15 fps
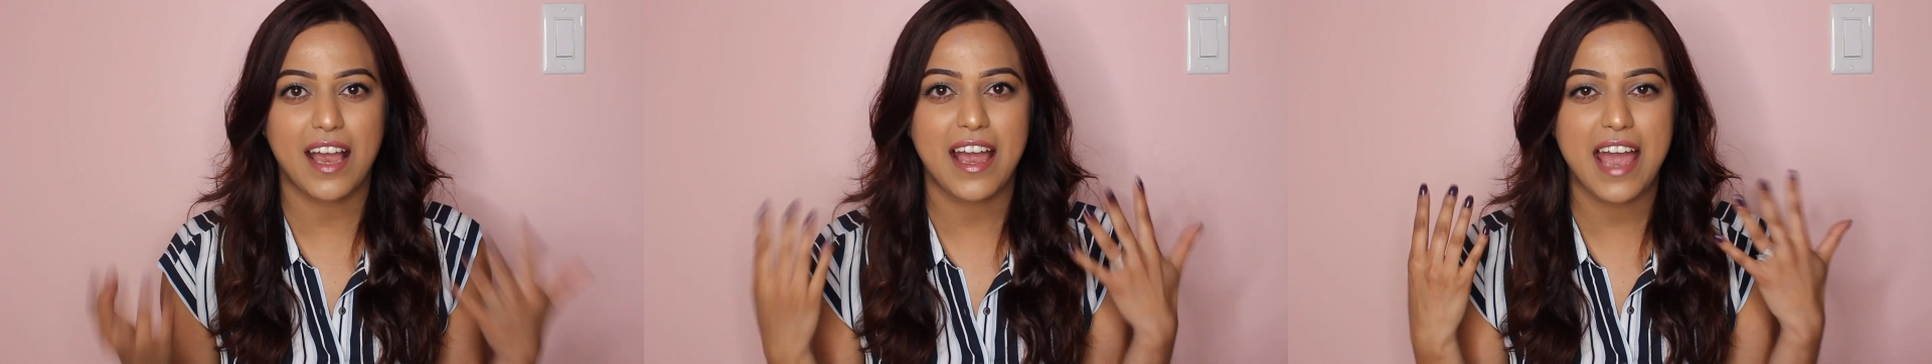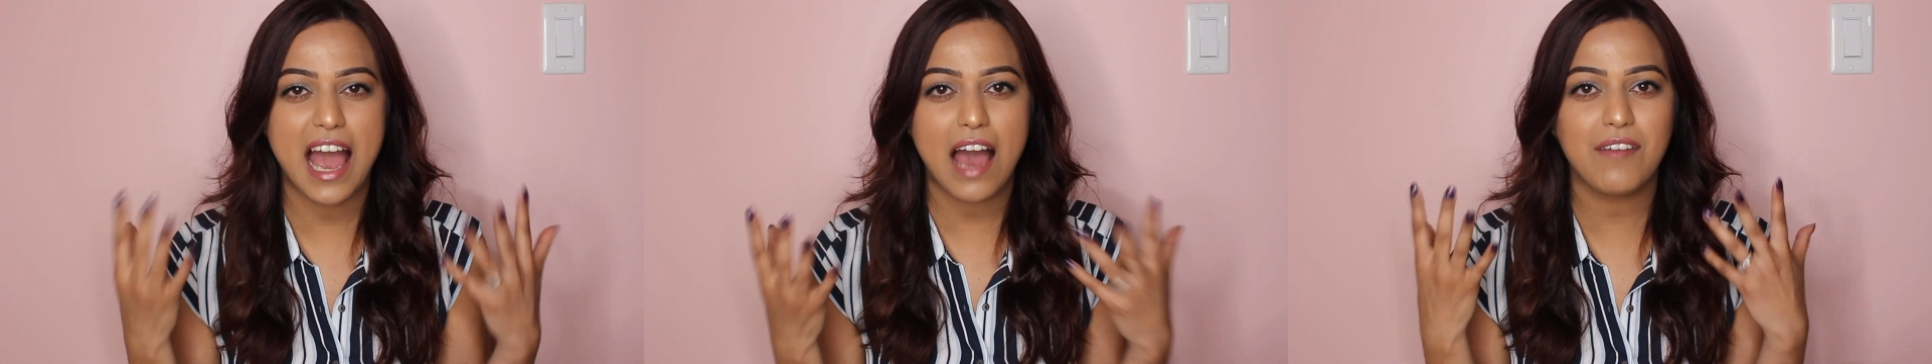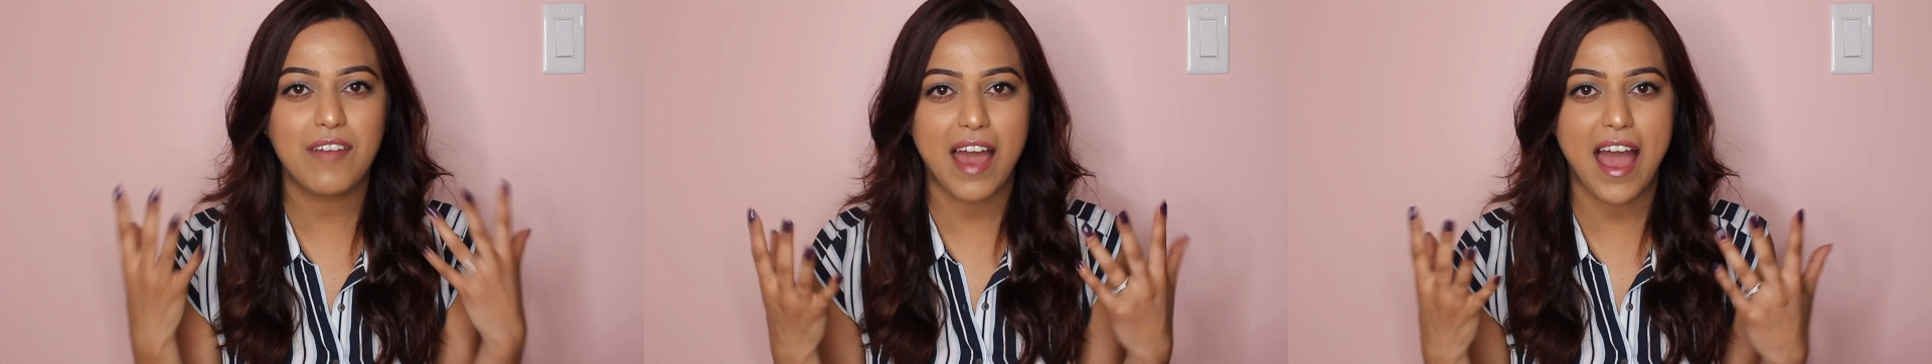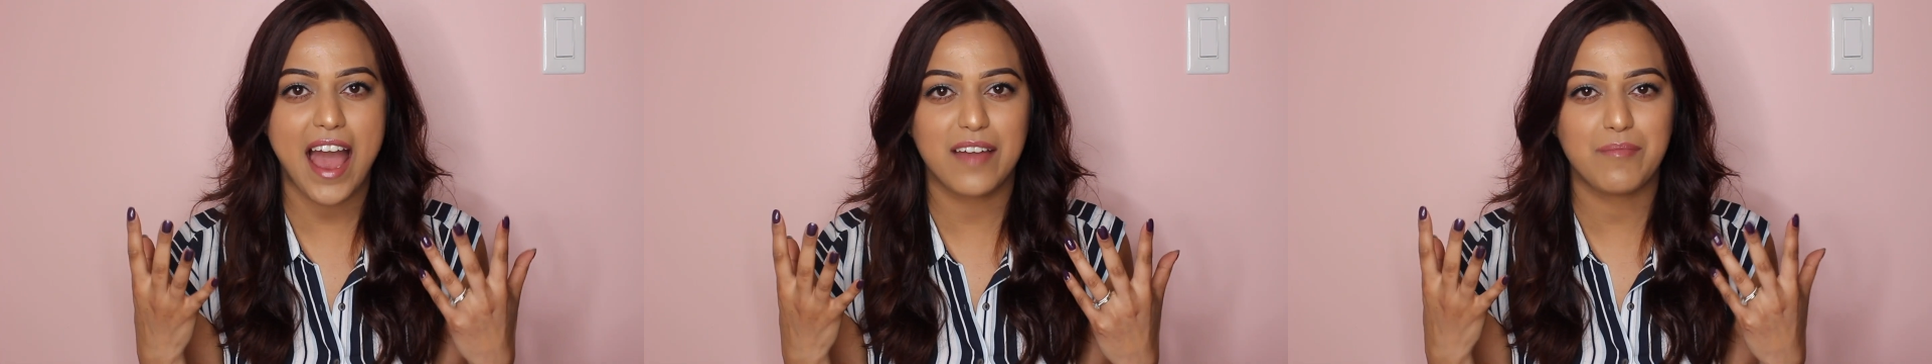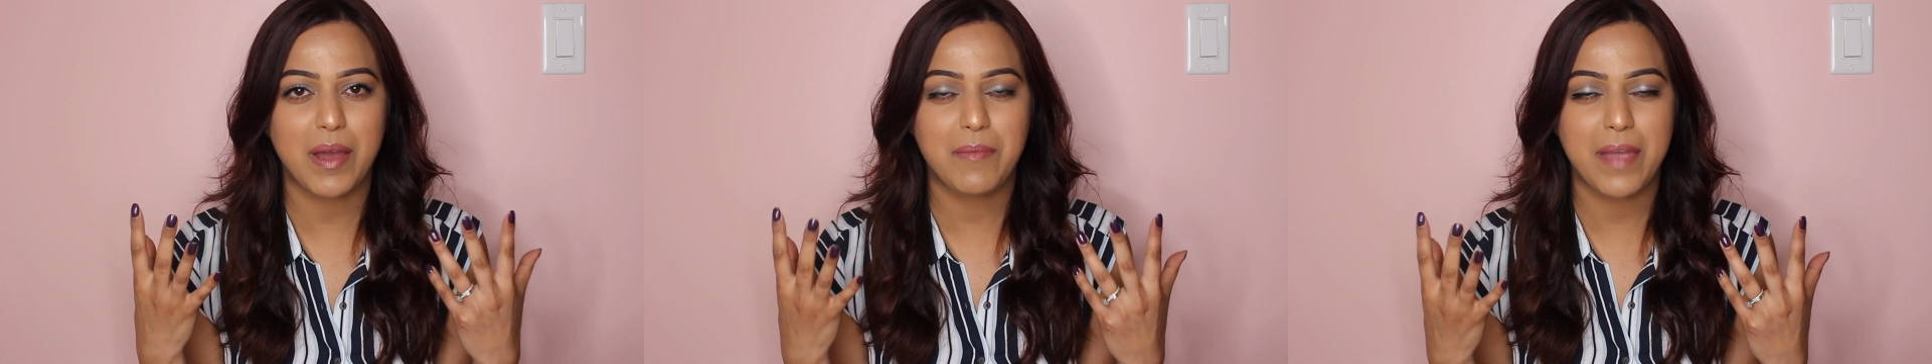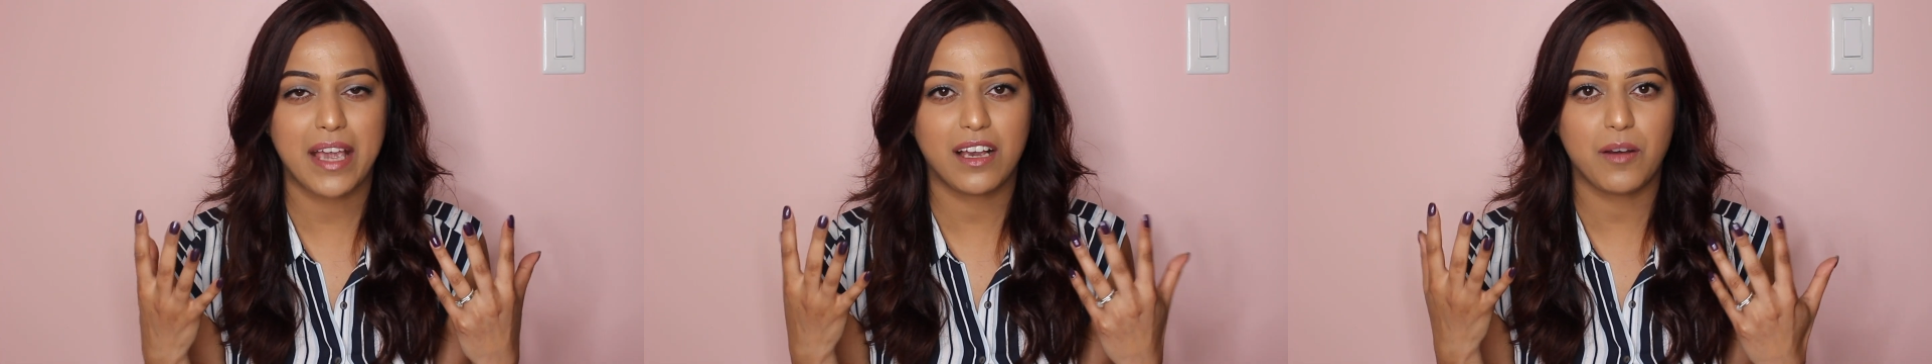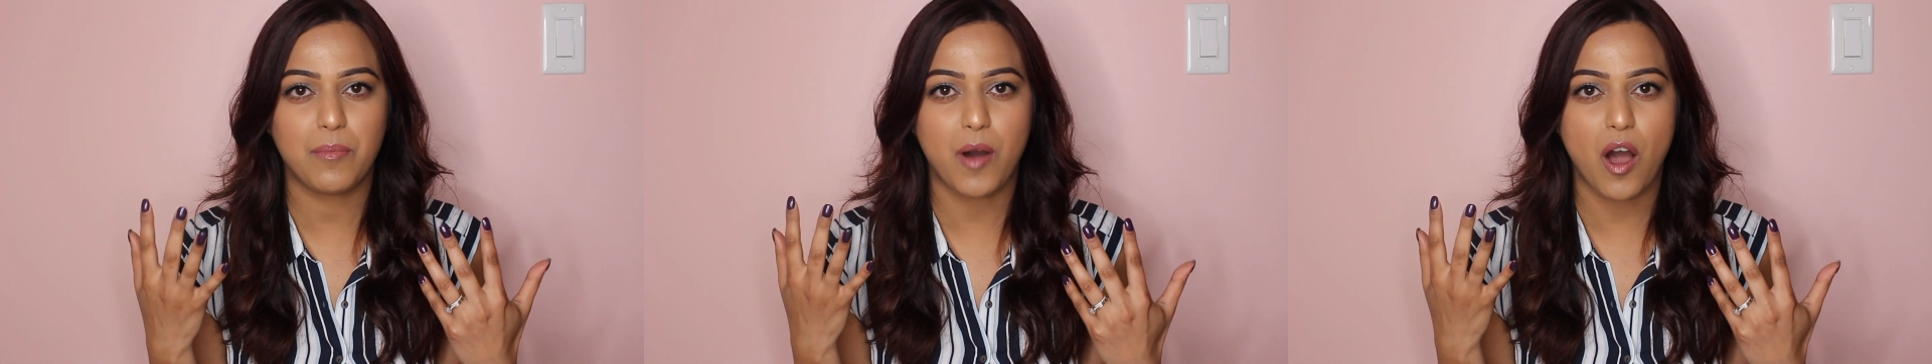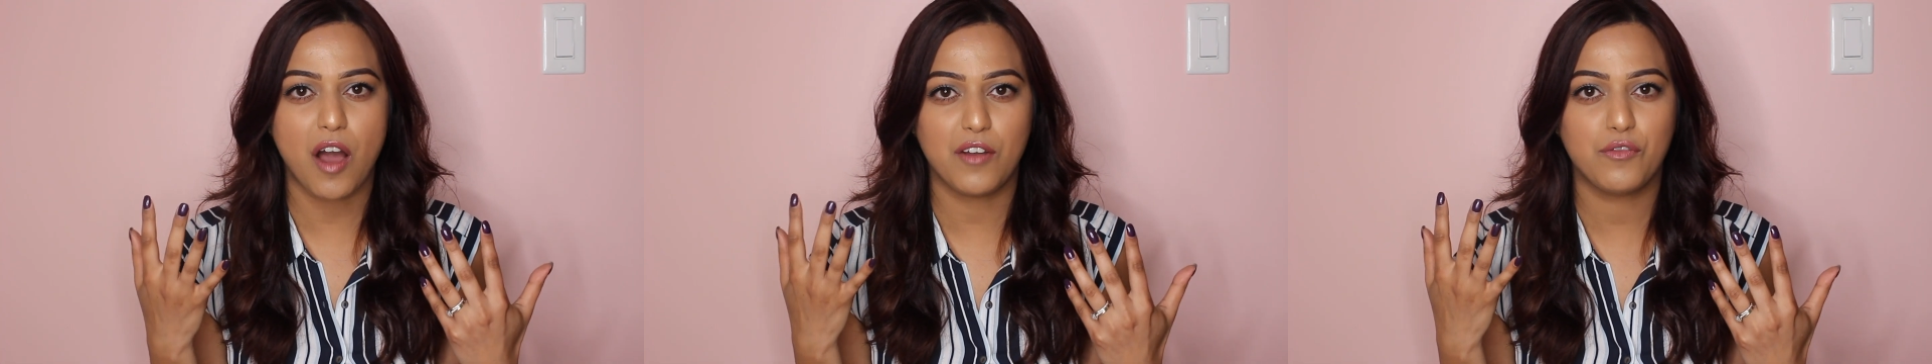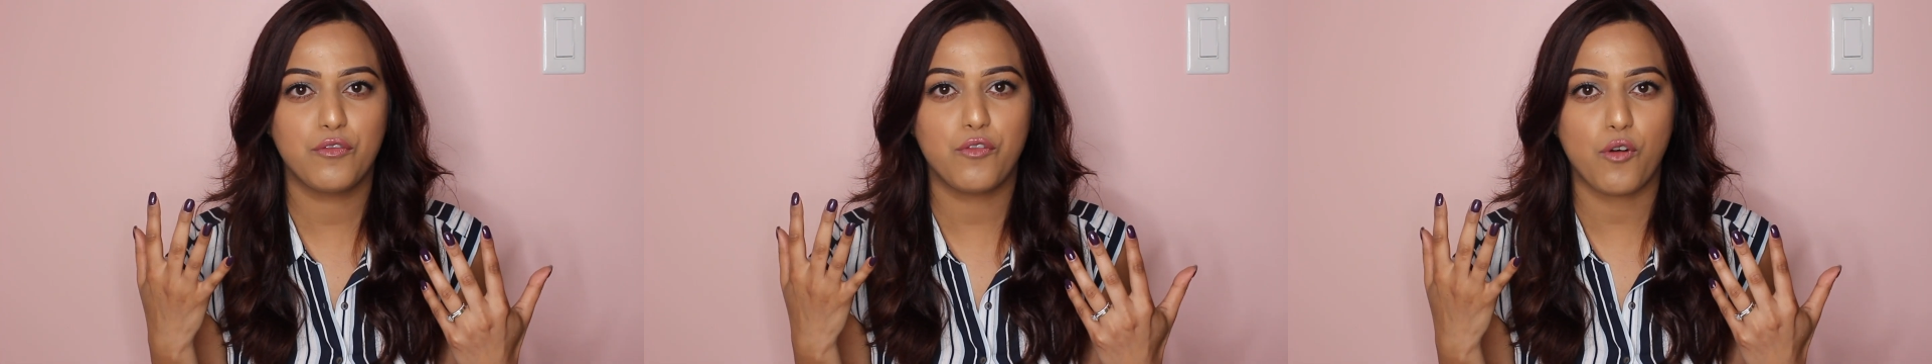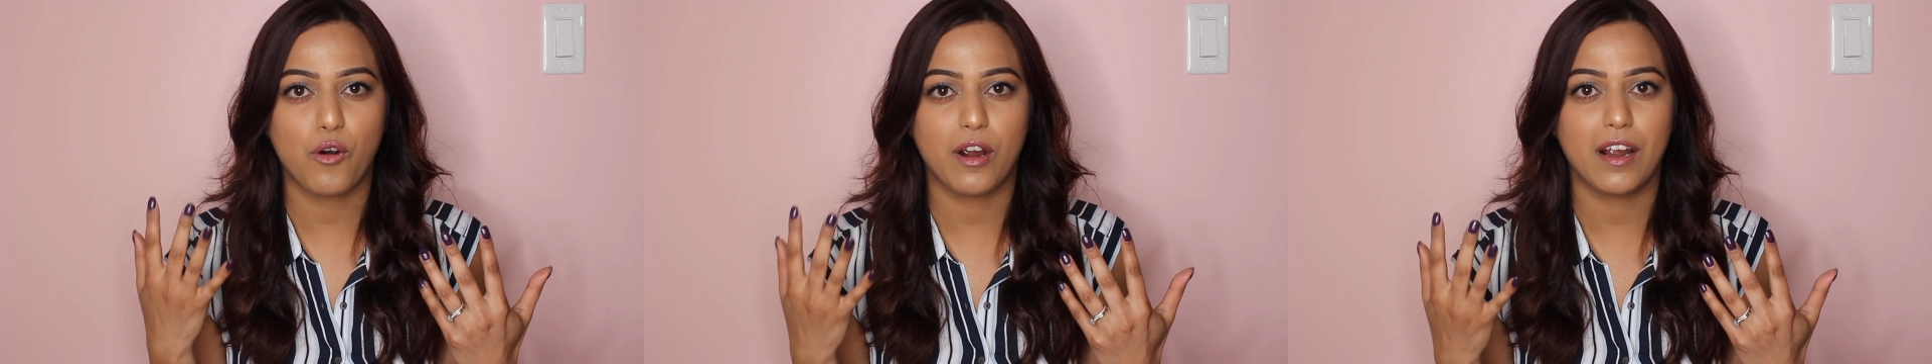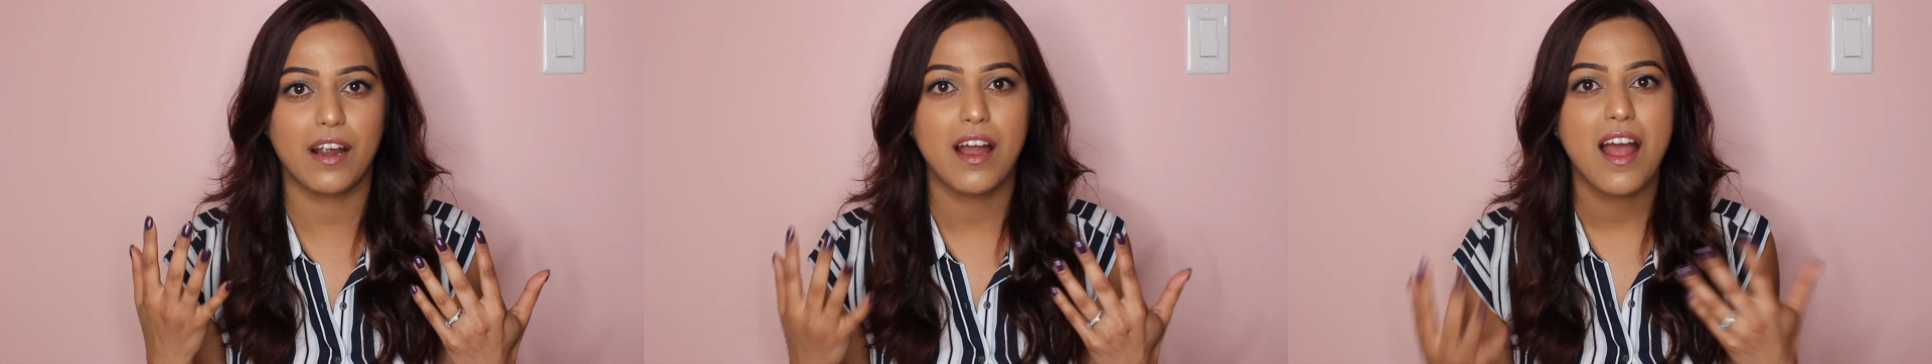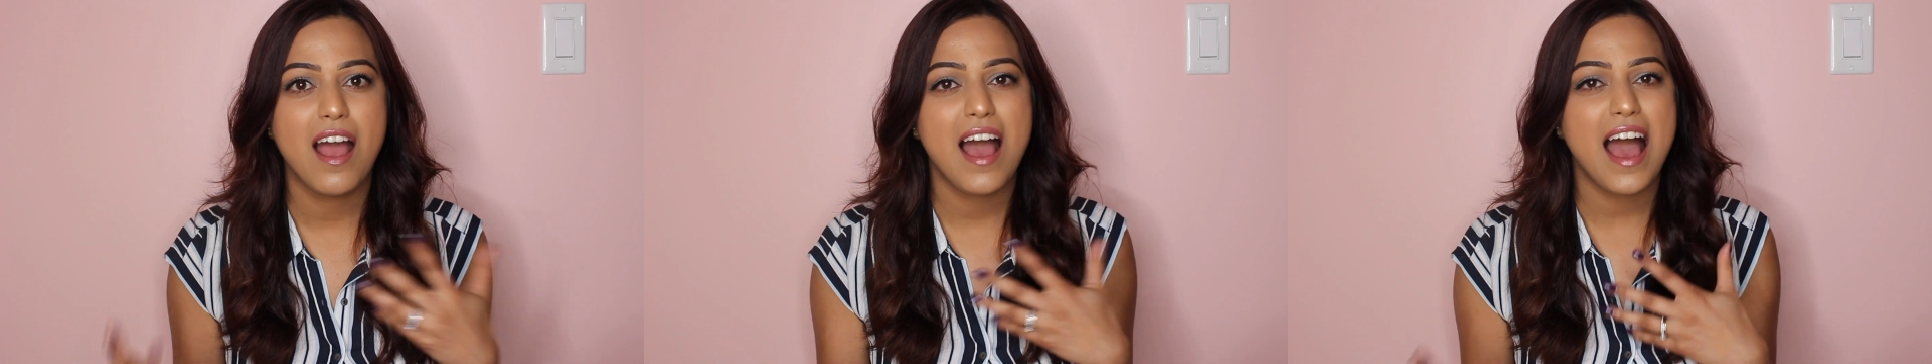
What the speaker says: I have had my makeup on for